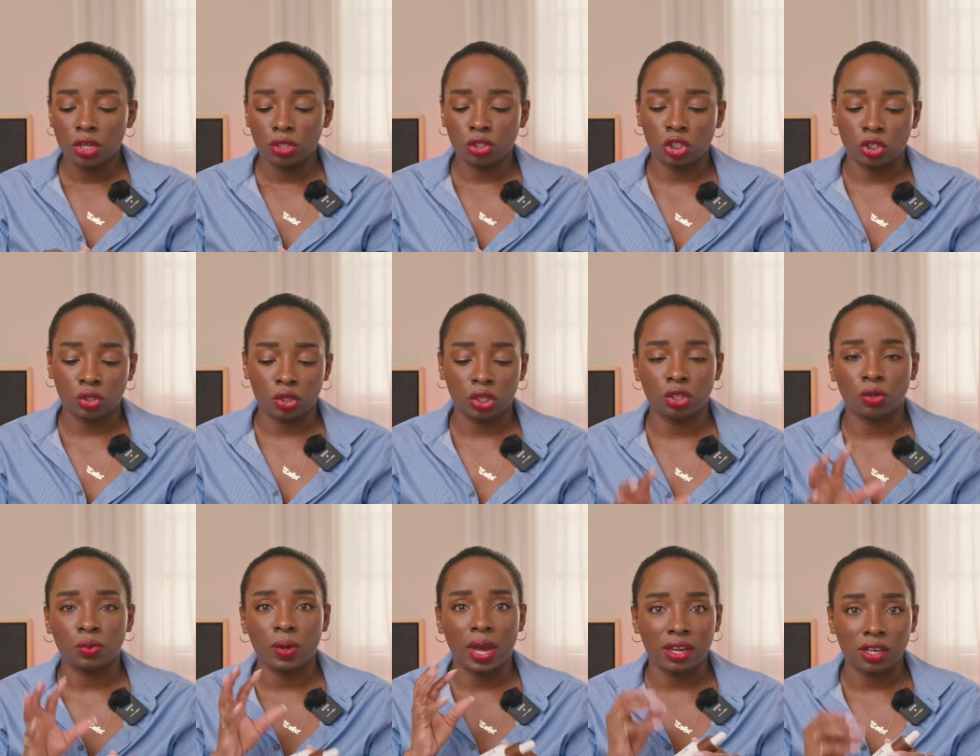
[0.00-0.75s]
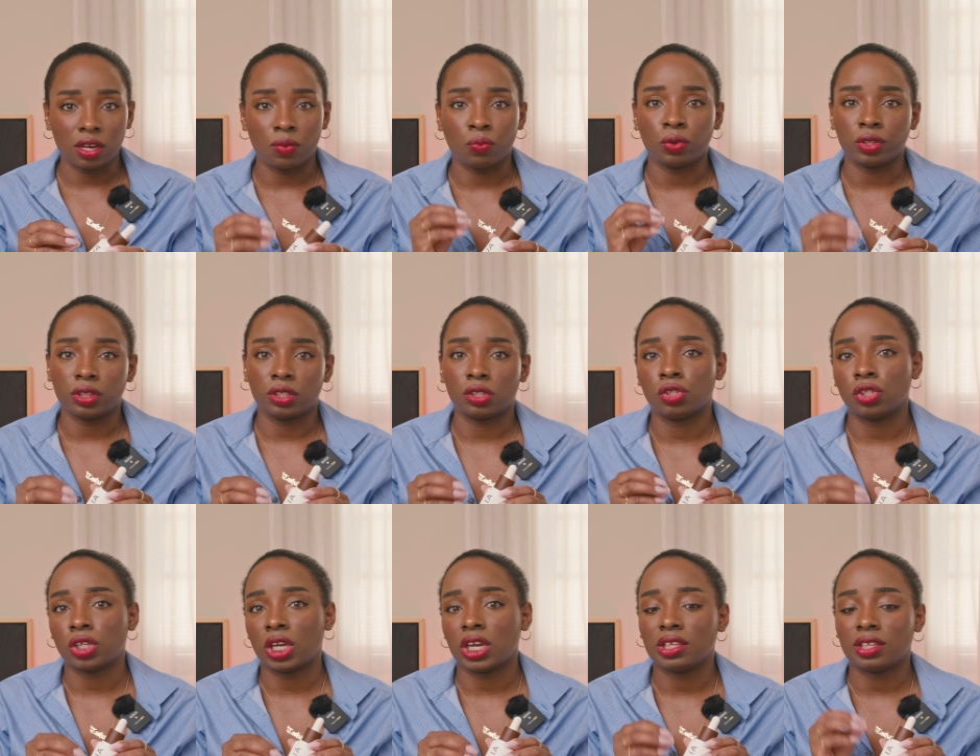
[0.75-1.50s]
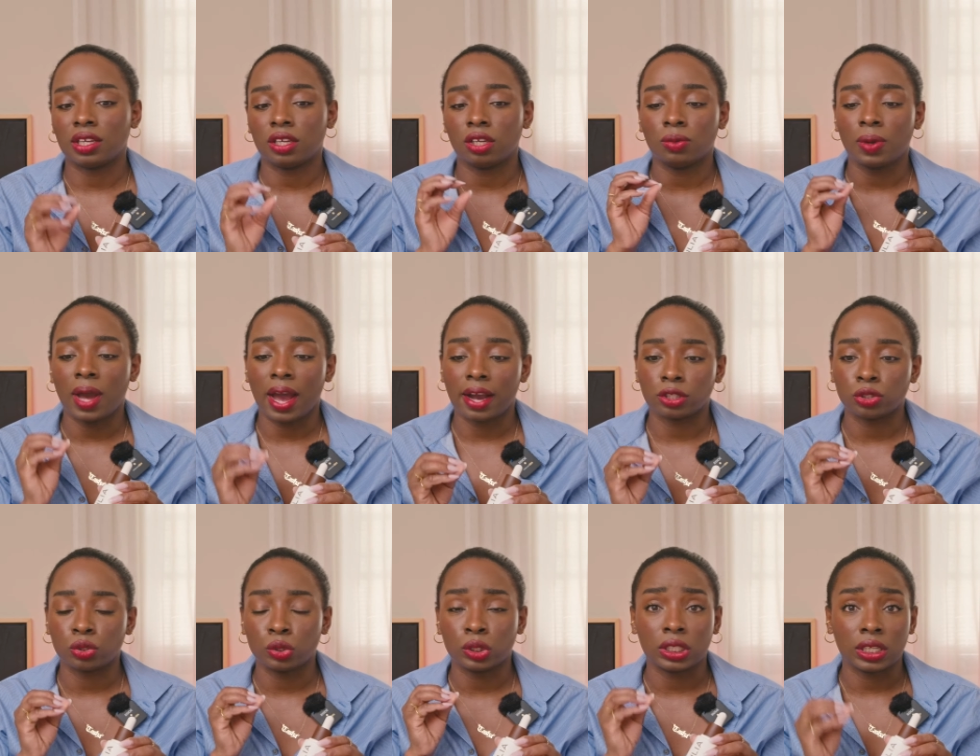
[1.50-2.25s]
just so that you end up with the shade that you
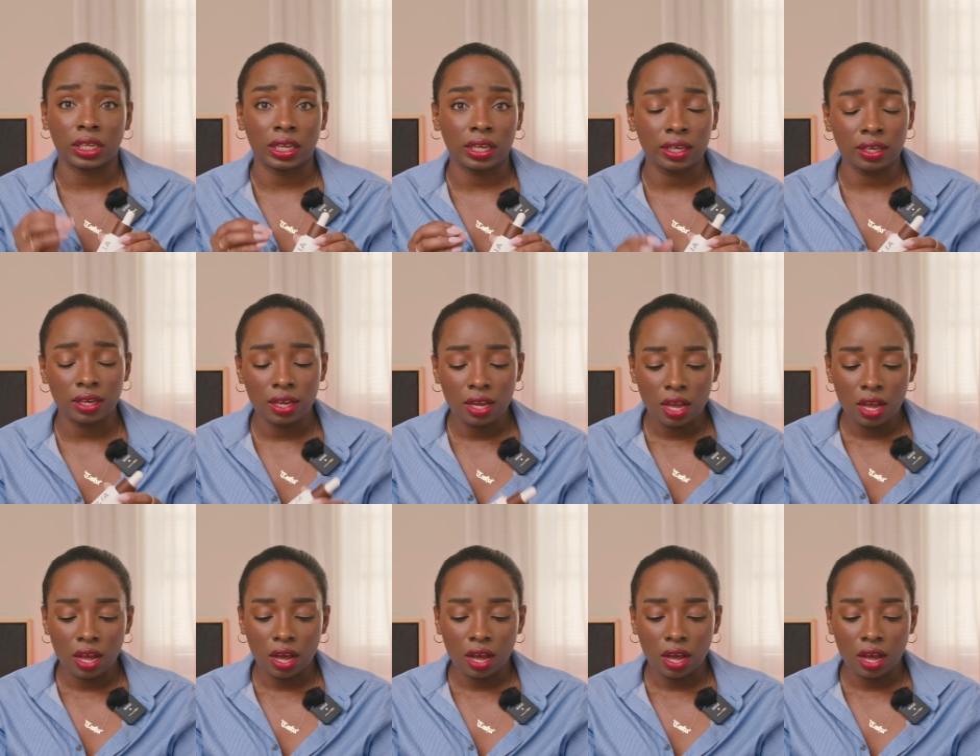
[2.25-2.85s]
actually need.